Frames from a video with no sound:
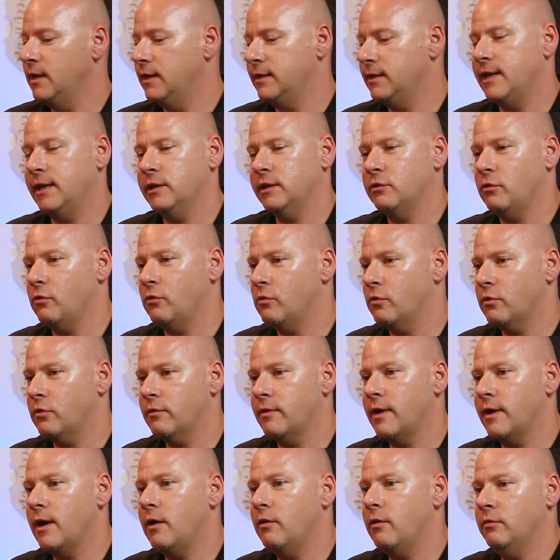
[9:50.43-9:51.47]
take the order
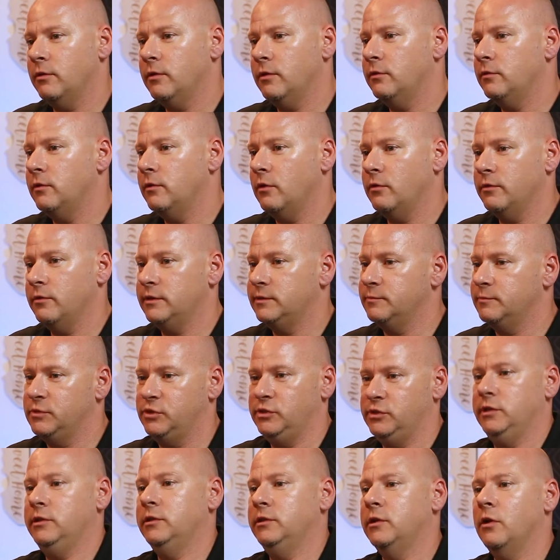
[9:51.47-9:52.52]
out, you know, this
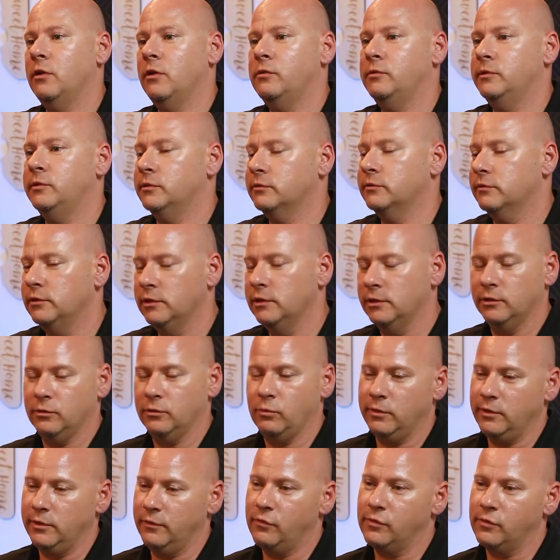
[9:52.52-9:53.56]
machine goes
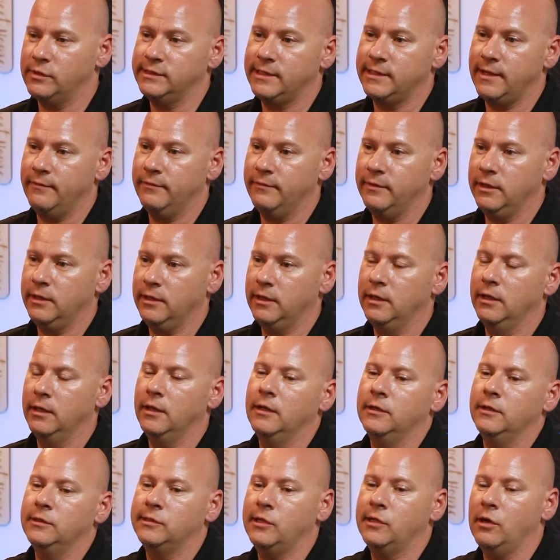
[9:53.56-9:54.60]
twenty four seven.
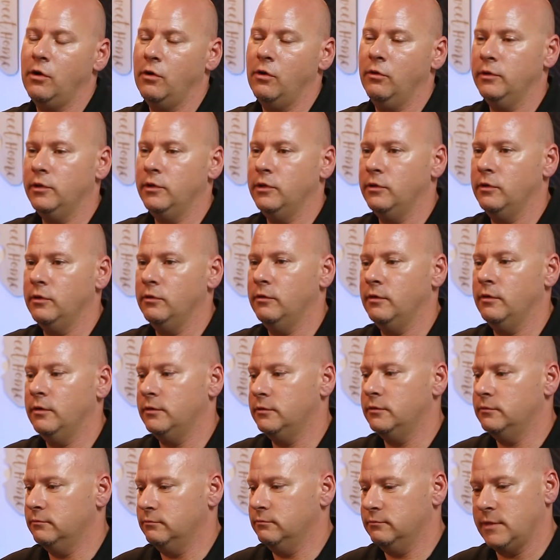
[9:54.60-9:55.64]
So you know,
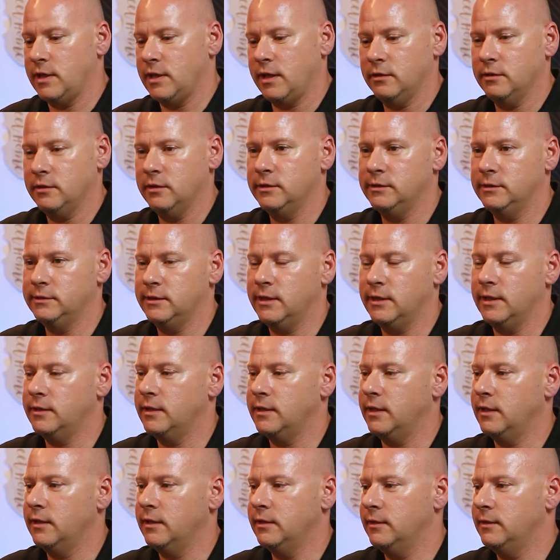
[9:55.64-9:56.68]
thank goodness that
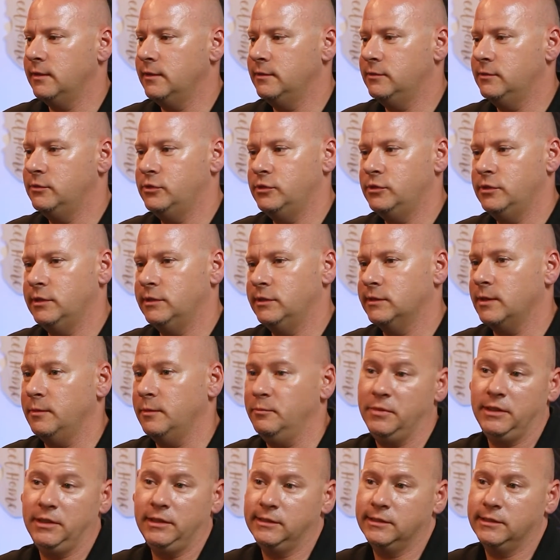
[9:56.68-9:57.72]
thing is just a
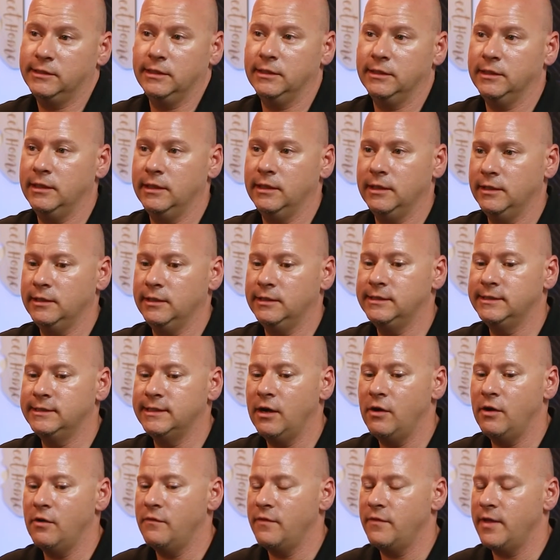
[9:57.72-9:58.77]
beast in, in
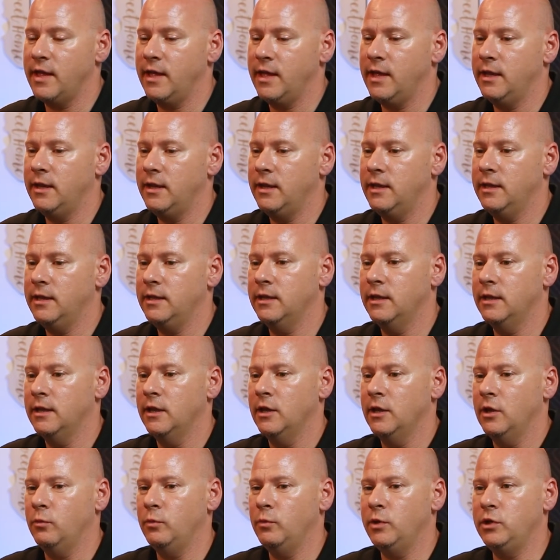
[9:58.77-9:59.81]
itself, and
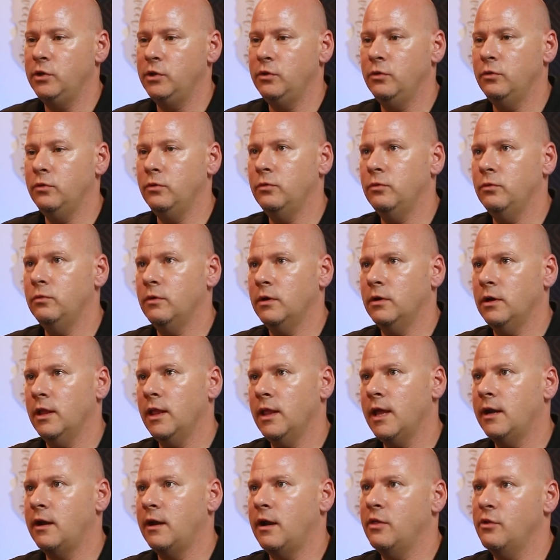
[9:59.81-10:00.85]
we do a
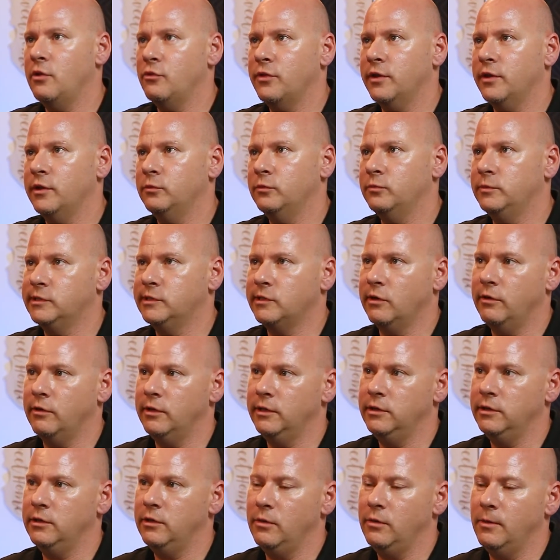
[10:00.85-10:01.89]
lot of other things. We
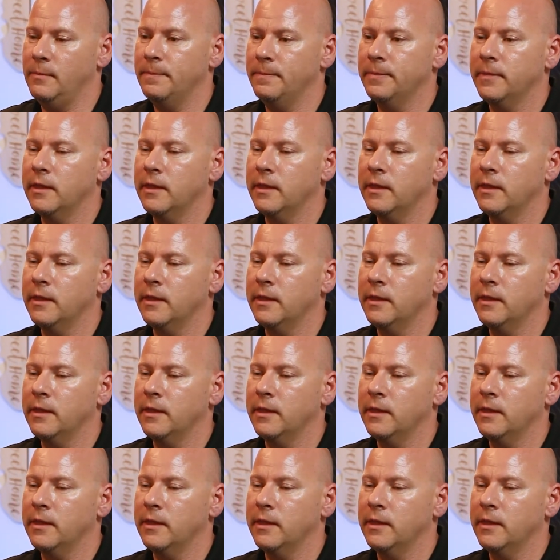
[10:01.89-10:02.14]
started, you know,